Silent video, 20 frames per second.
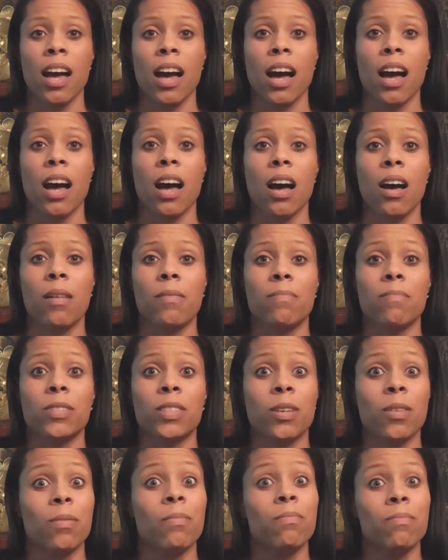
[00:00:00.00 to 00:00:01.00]

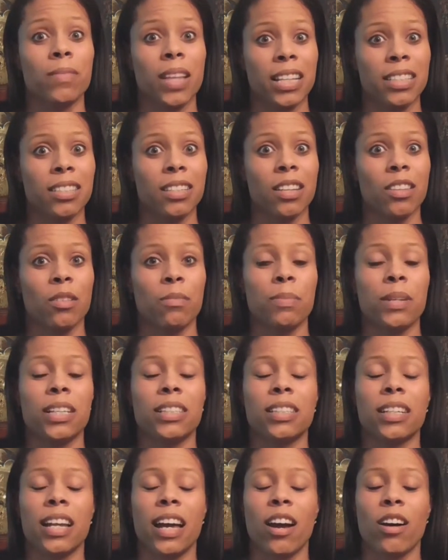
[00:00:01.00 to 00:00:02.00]
So that's another
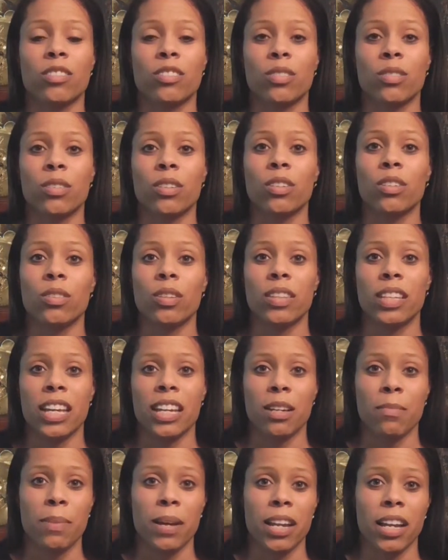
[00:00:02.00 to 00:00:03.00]
piece that I also include in the
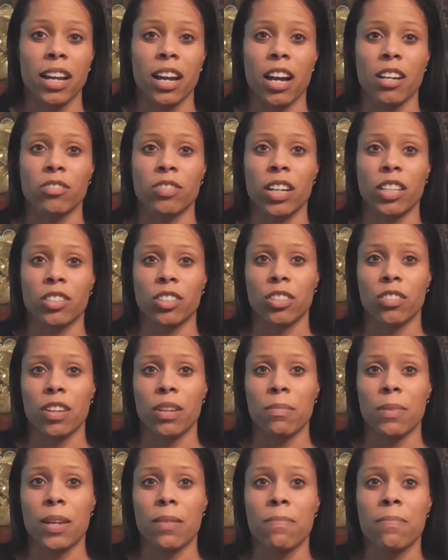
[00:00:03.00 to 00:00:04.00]
independent contractor
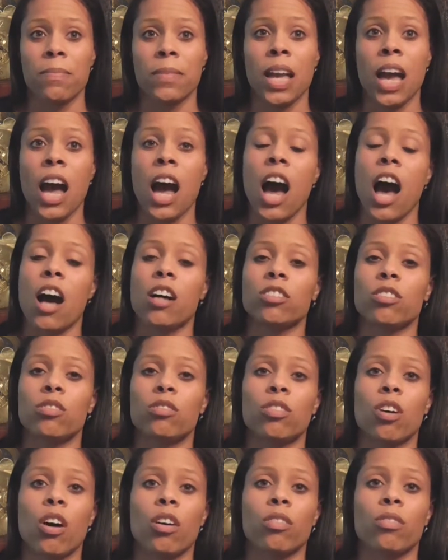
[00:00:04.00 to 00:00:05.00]
agreement. I
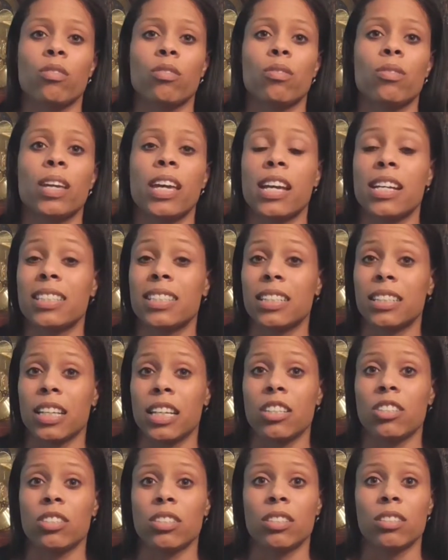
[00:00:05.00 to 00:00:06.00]
also talk through
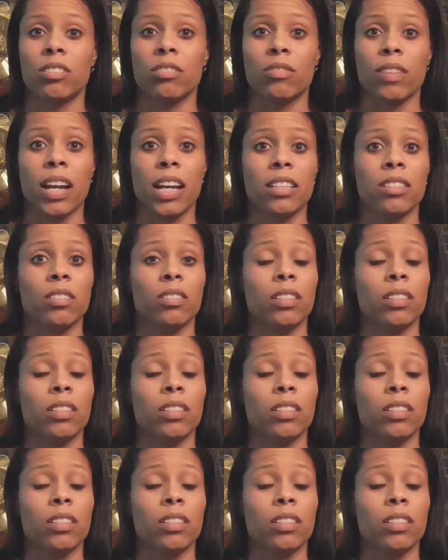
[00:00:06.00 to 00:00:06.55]
cancellations, right?